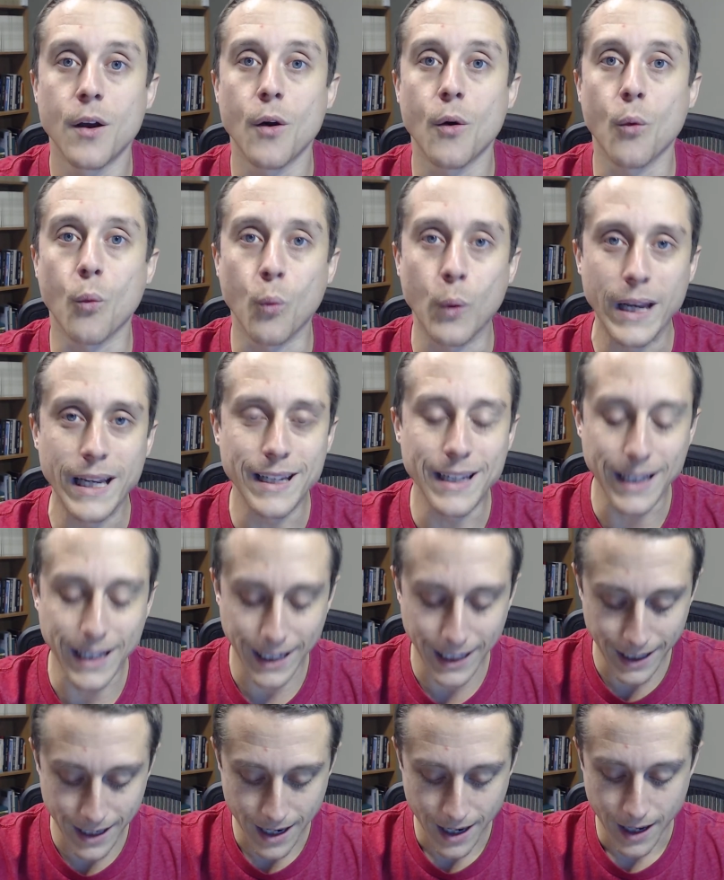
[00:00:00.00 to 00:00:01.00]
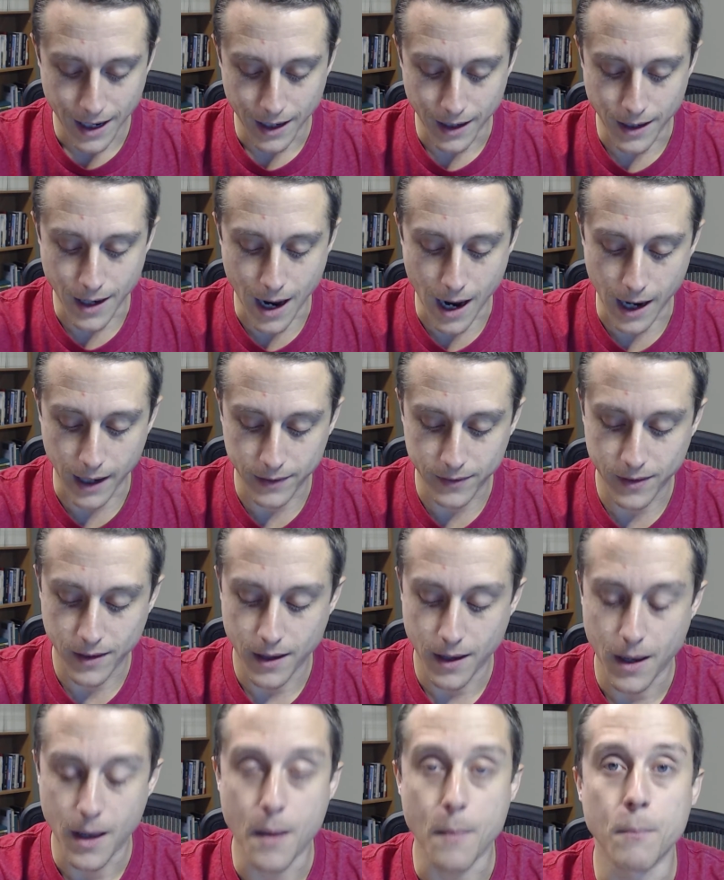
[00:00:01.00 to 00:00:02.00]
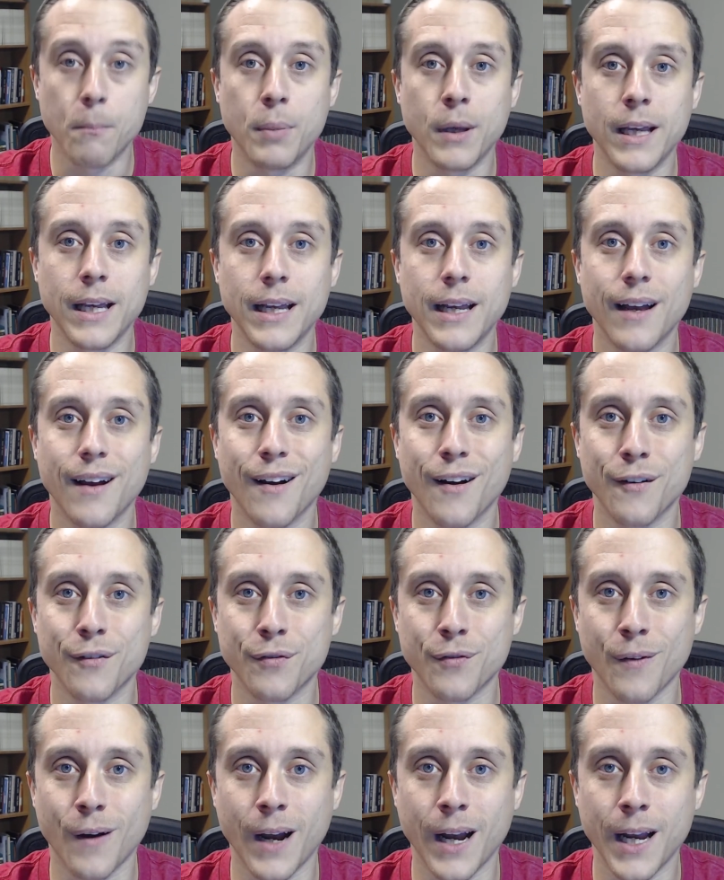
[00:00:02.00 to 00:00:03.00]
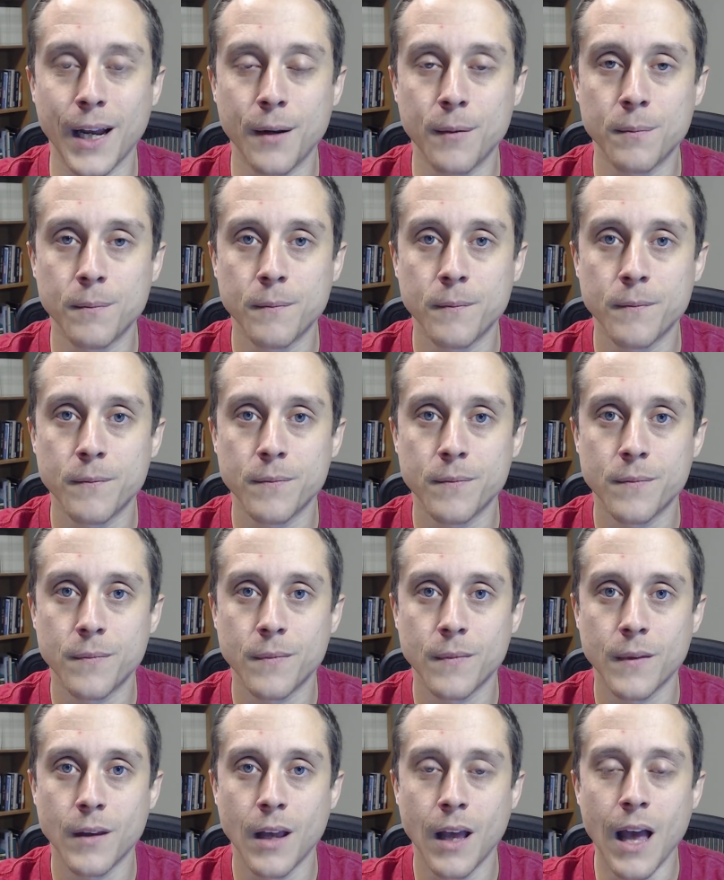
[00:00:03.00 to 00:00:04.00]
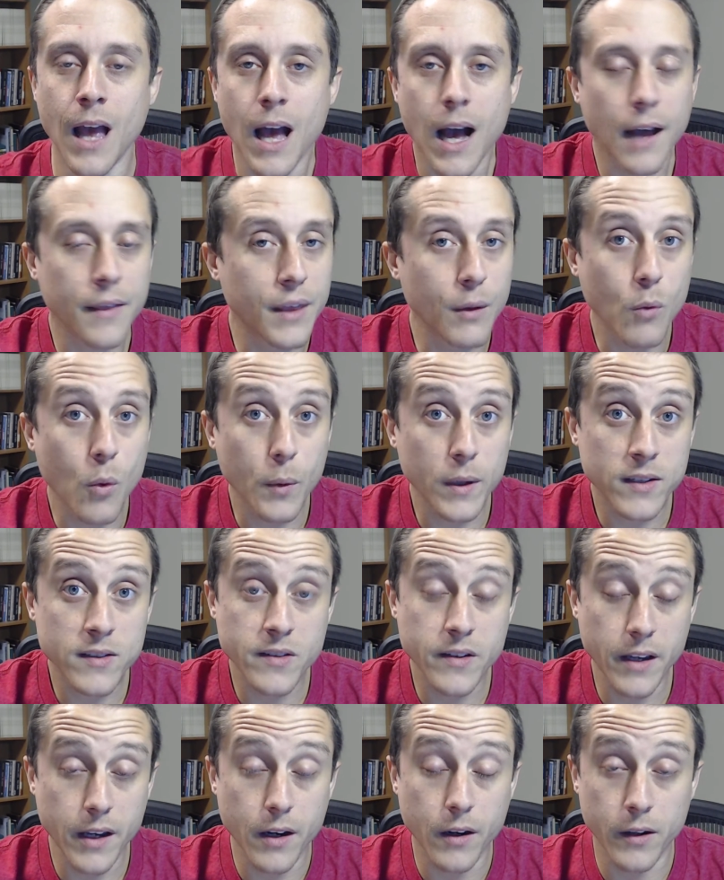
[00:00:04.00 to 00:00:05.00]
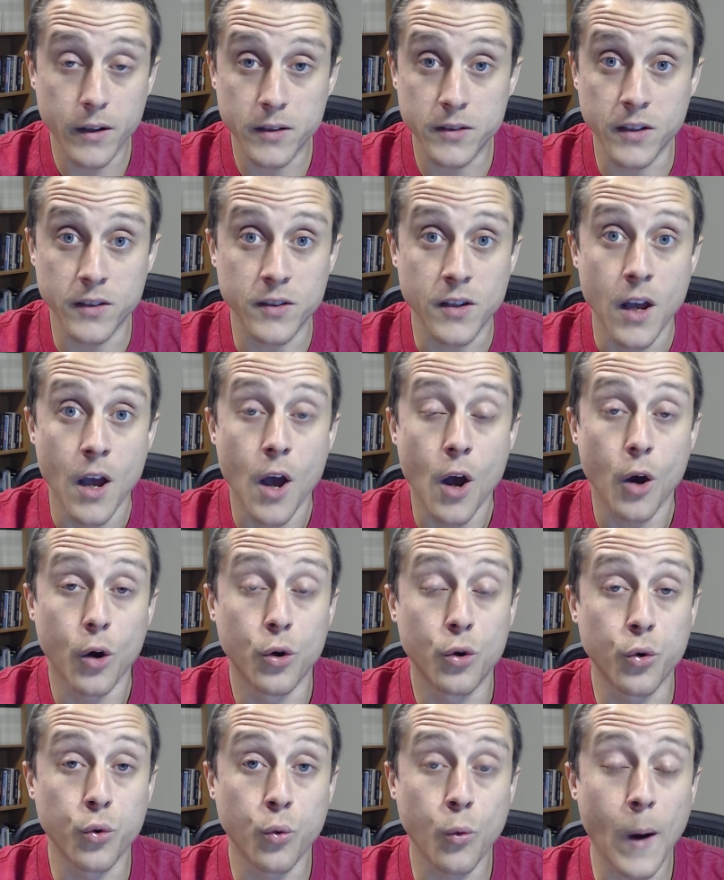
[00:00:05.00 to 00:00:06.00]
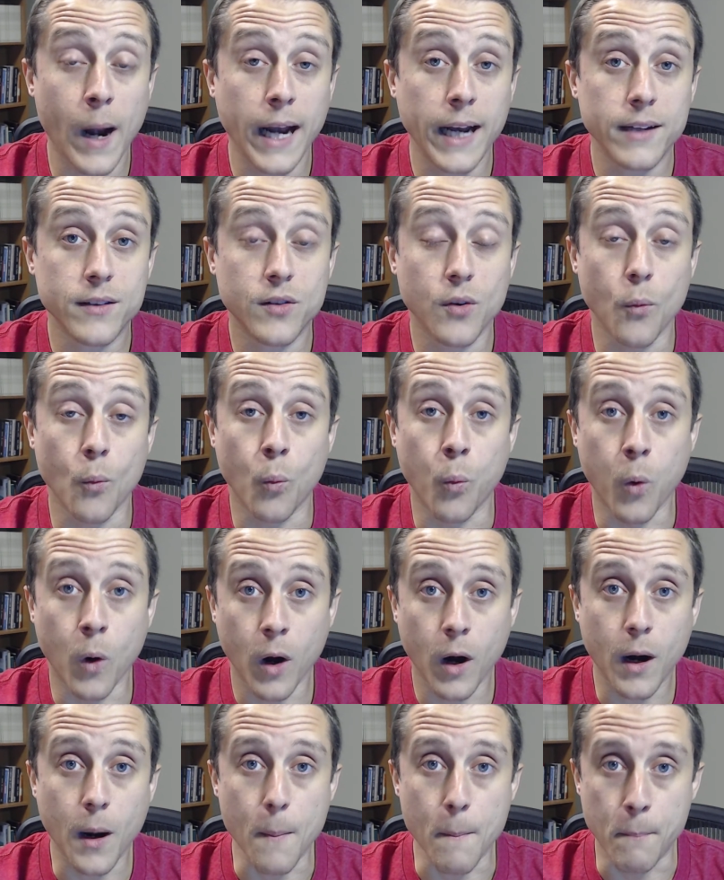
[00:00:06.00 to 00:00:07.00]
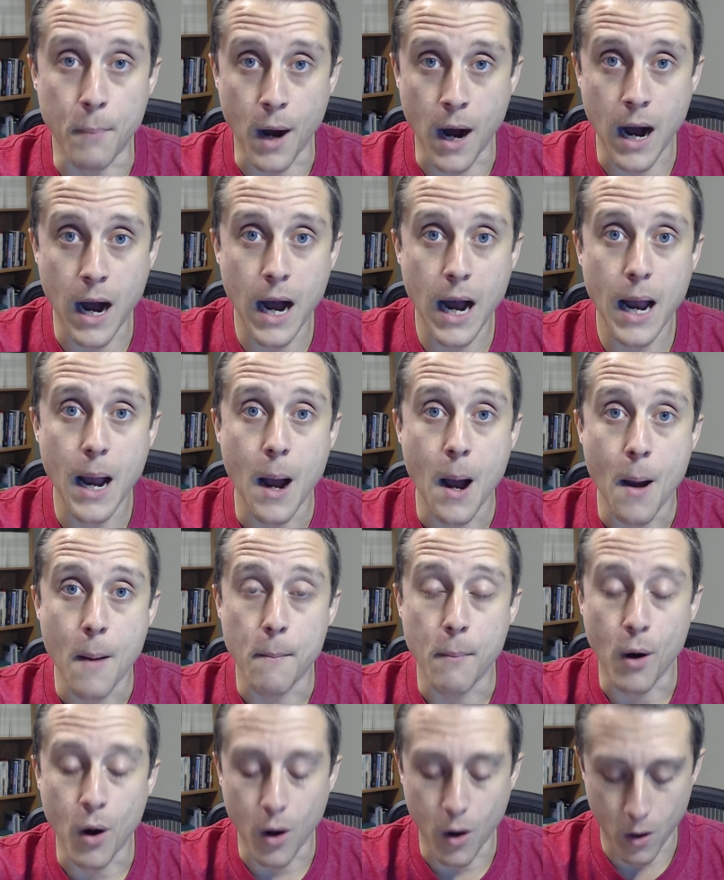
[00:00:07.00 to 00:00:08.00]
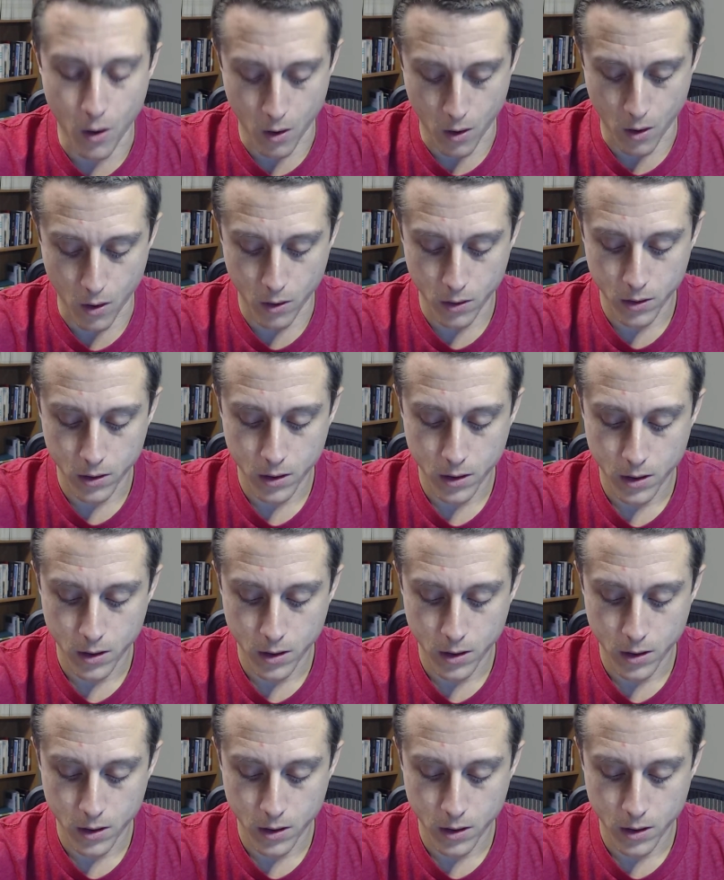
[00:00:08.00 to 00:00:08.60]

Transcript: We need not be afraid. I think what we see here is this great work by Paul